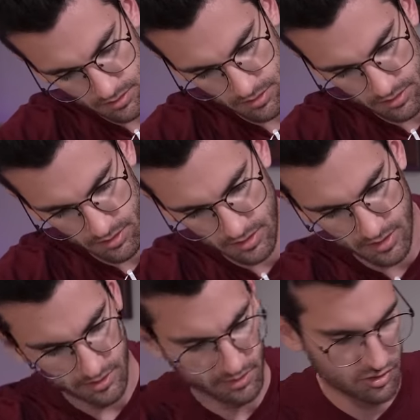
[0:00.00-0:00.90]
So let's
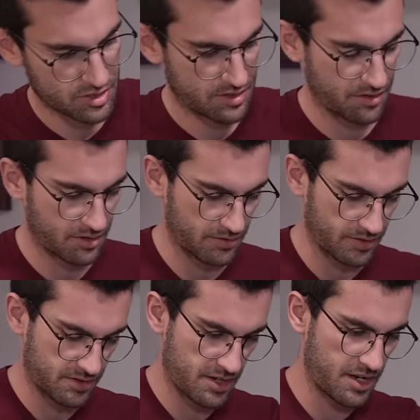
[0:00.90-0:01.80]
connect our
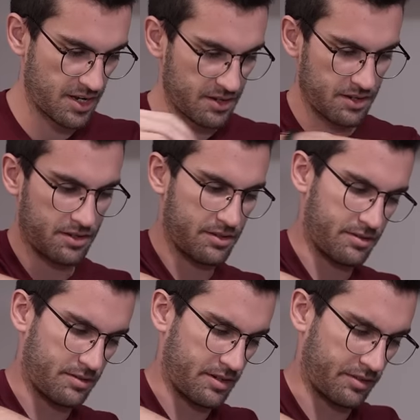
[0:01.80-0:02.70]
GT710.
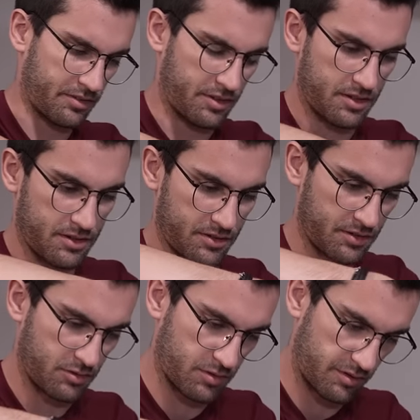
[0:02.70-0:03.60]
Last thing here is a
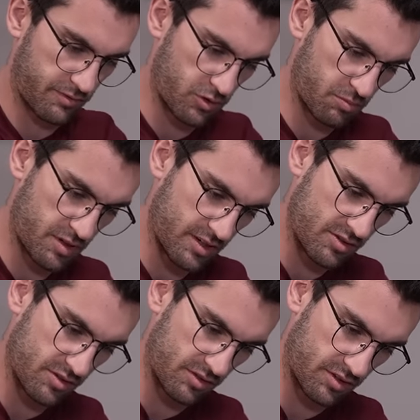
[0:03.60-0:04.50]
24 pin,
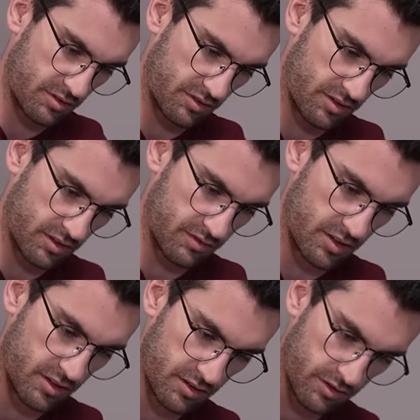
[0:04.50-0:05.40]
just a single stick of
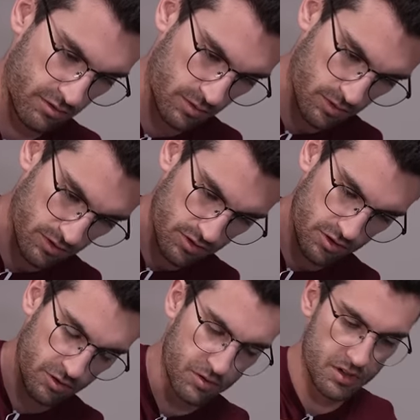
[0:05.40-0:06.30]
DDR3 will
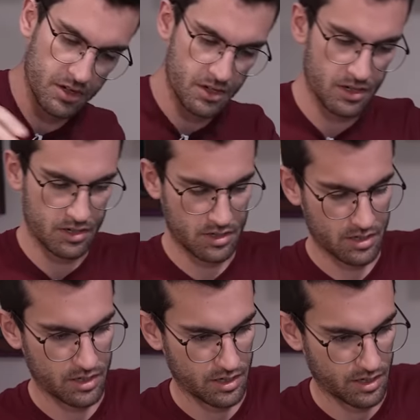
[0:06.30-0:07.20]
do.
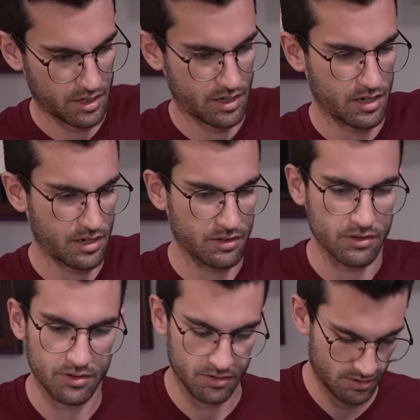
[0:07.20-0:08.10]

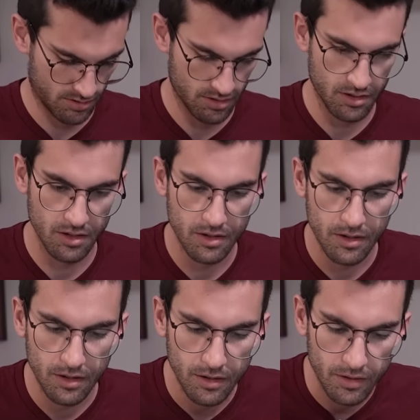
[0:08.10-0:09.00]
And
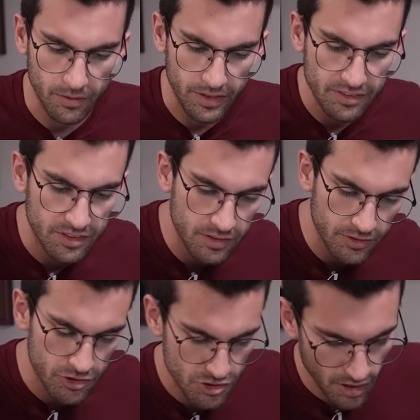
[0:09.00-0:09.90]
let's give
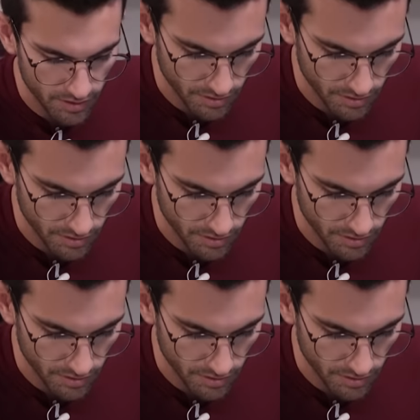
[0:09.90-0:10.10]
it a shot.